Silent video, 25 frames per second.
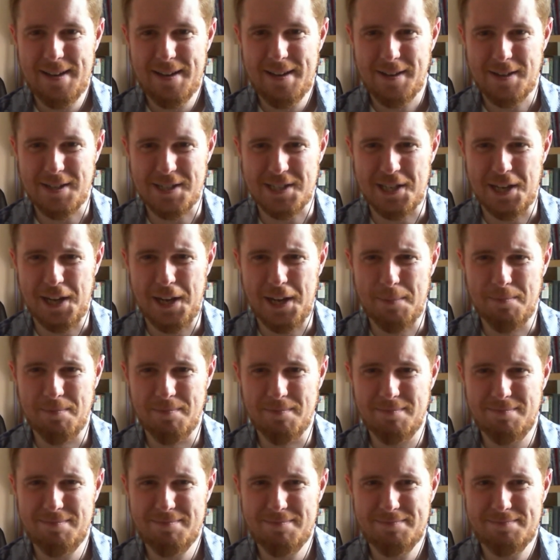Because
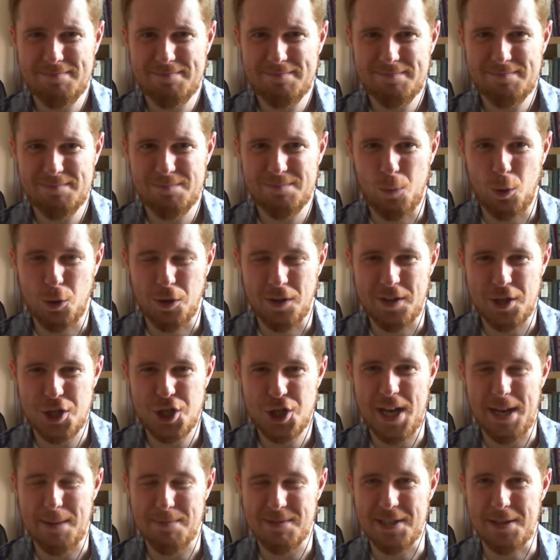one of the
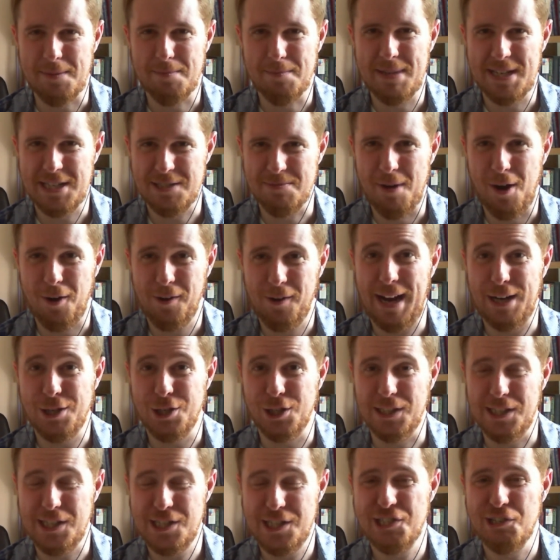ships that Bismarck
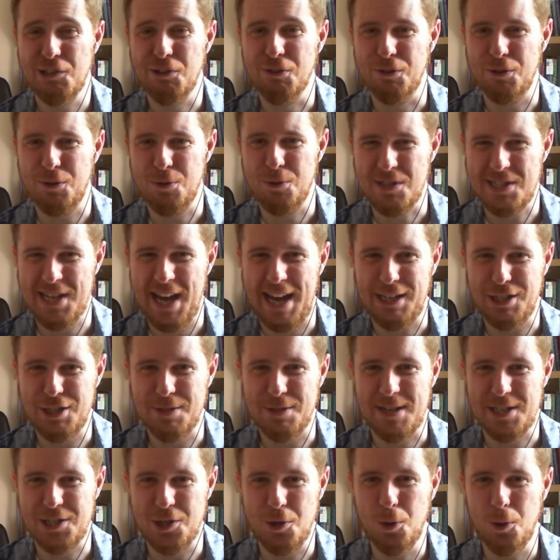actually sunk was
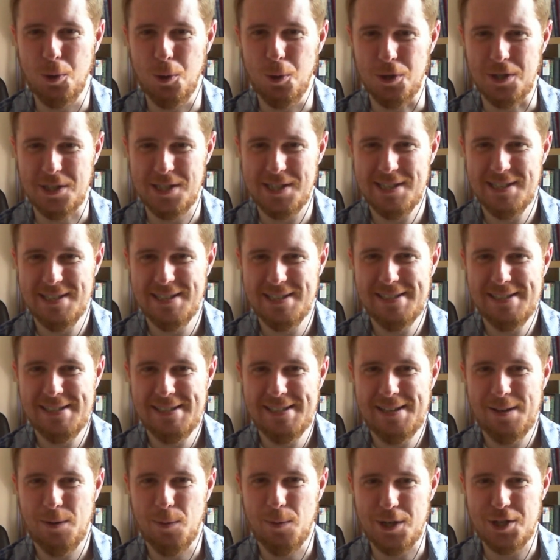HMS Hood,
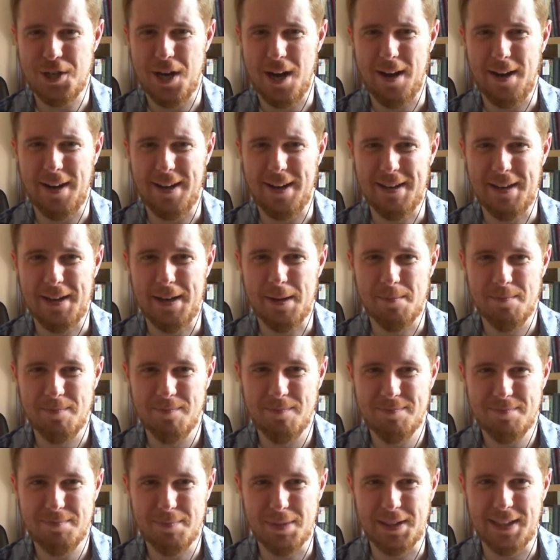which I
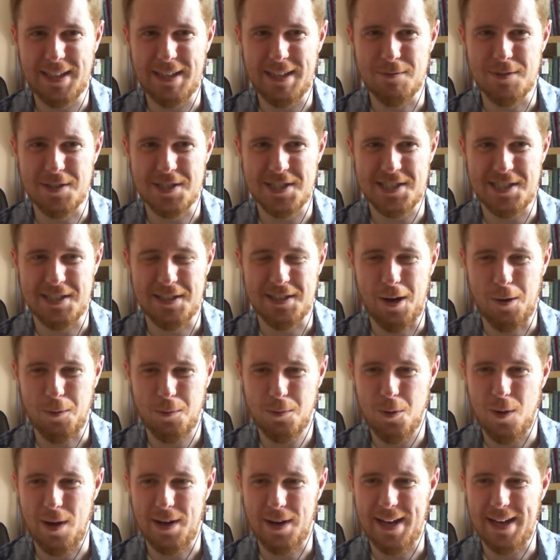believe was,
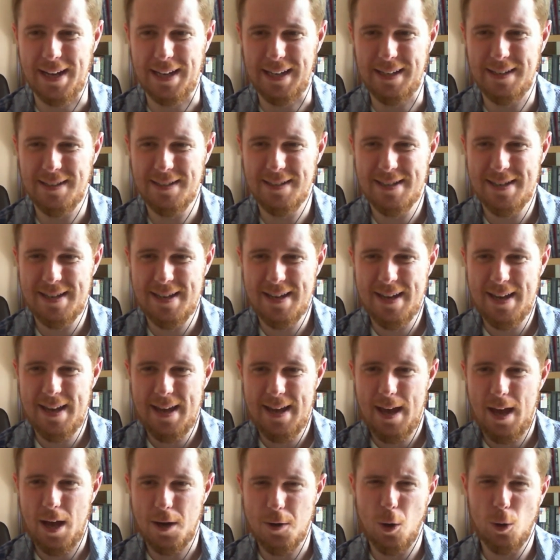quite
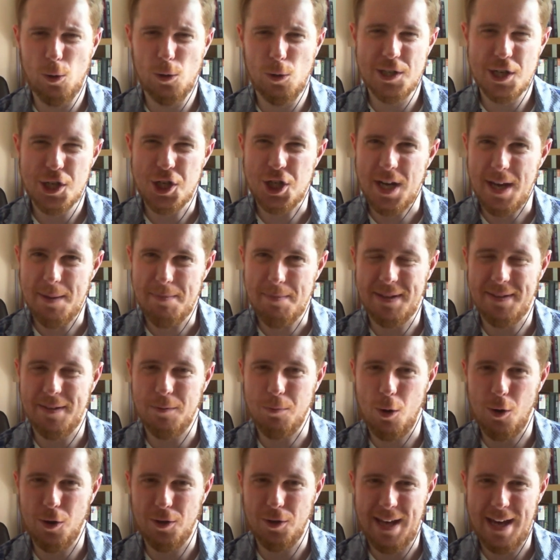an older ship in the
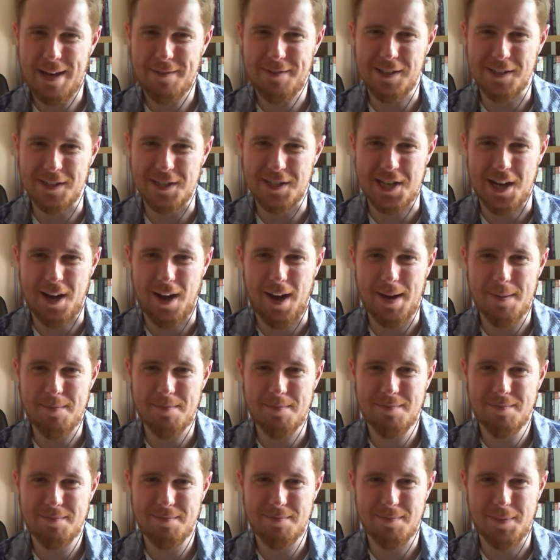Royal Navy at the
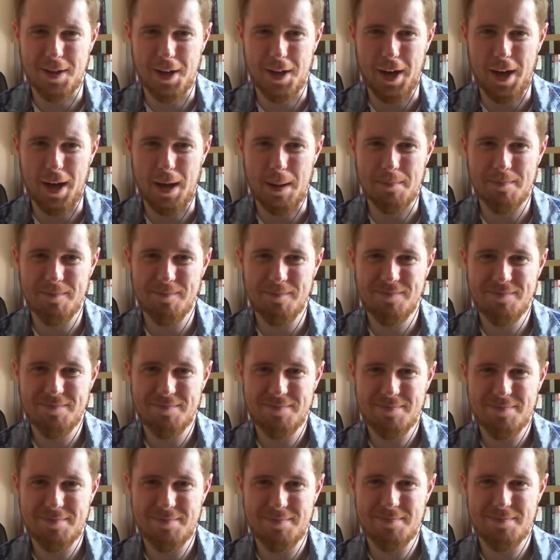time. And
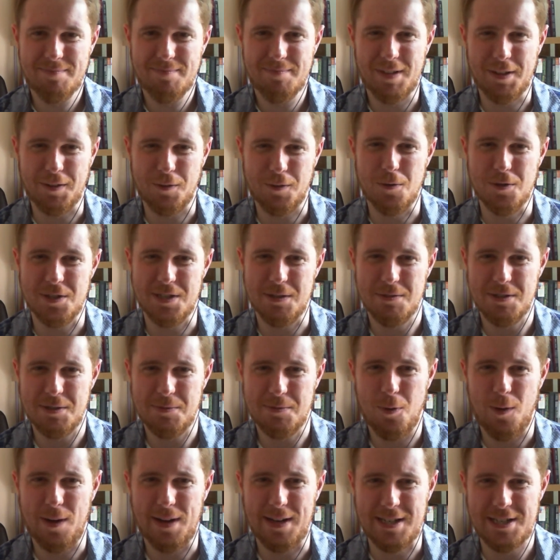of course it was
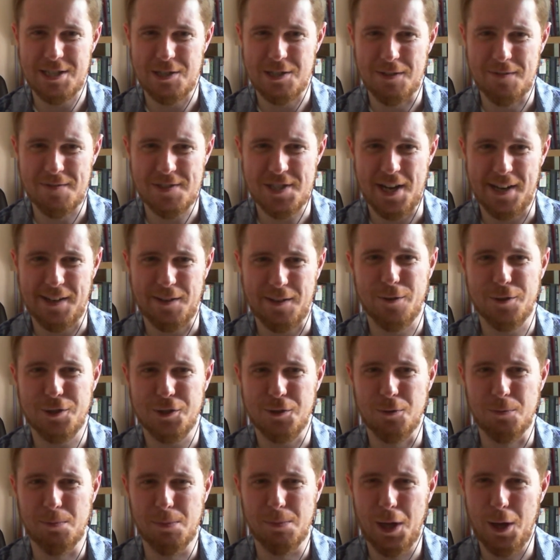quite a sort of
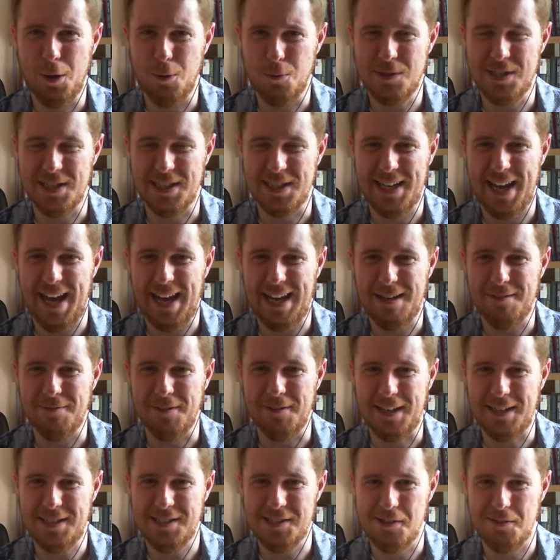psychological blow to the
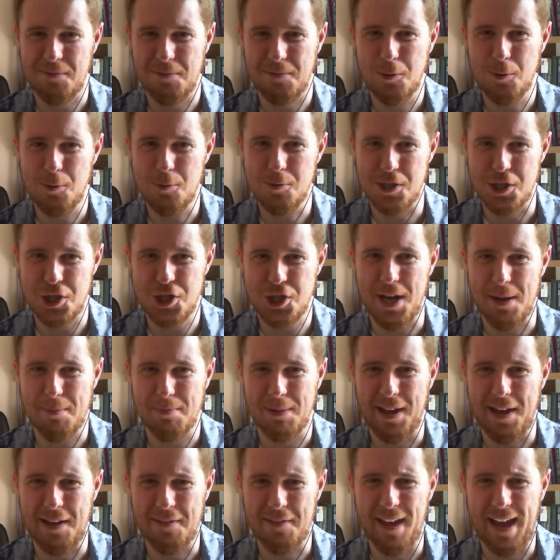Navy to lose a ship
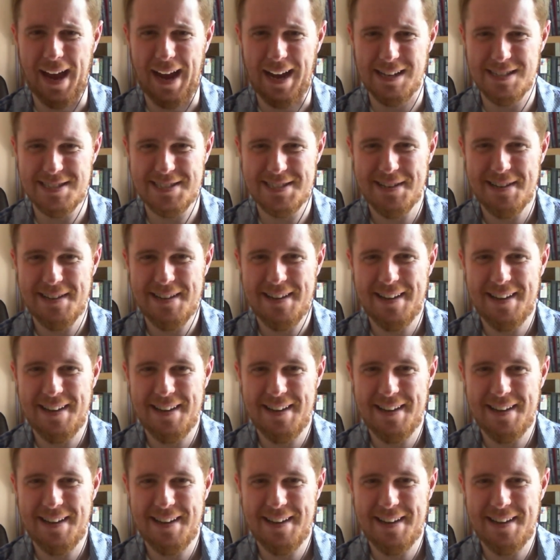like that.